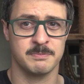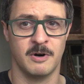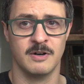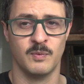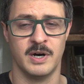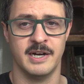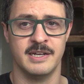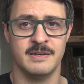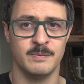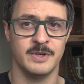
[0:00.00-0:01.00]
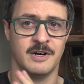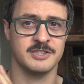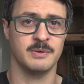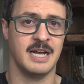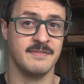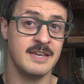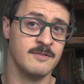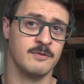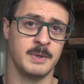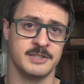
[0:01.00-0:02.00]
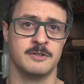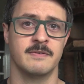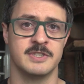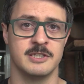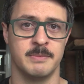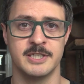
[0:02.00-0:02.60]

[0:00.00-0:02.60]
That's part of why we also have, even for my services,